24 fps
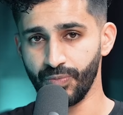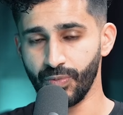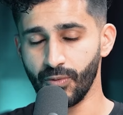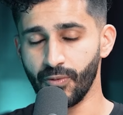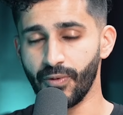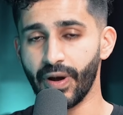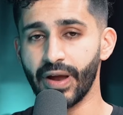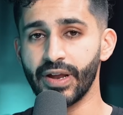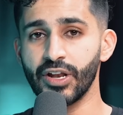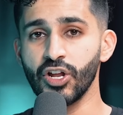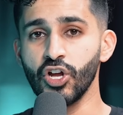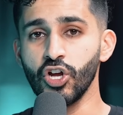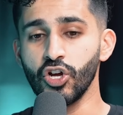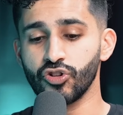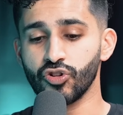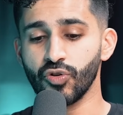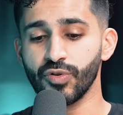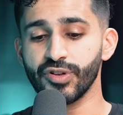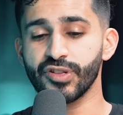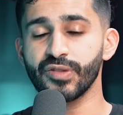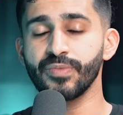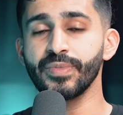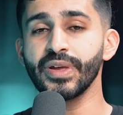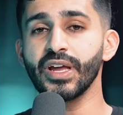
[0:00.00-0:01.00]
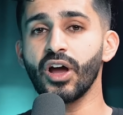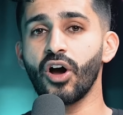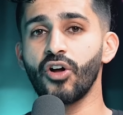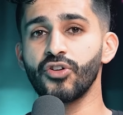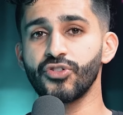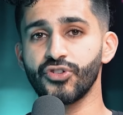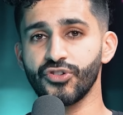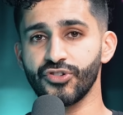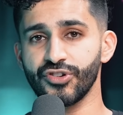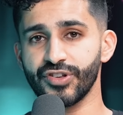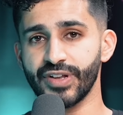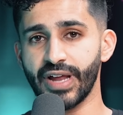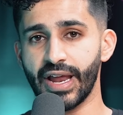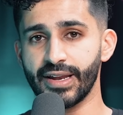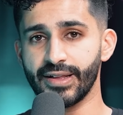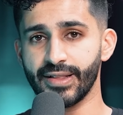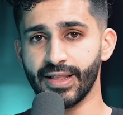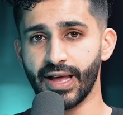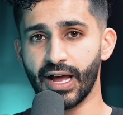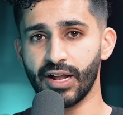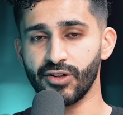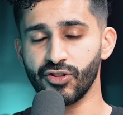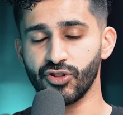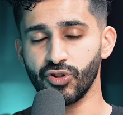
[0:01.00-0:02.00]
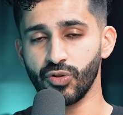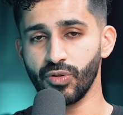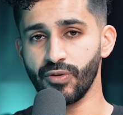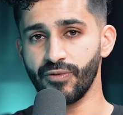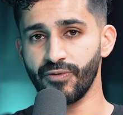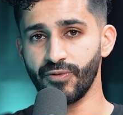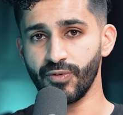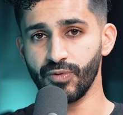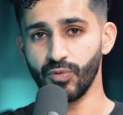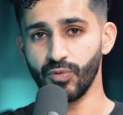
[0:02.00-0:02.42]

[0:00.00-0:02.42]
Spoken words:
right? So it's me understanding that. So the